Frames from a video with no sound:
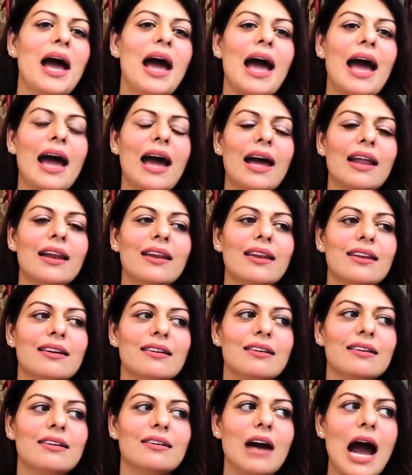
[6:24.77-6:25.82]
And
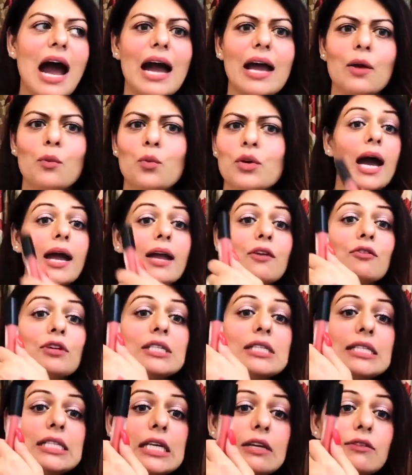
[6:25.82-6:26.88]
I
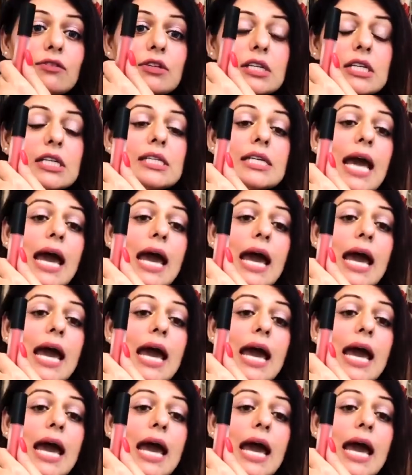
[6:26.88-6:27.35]
received it,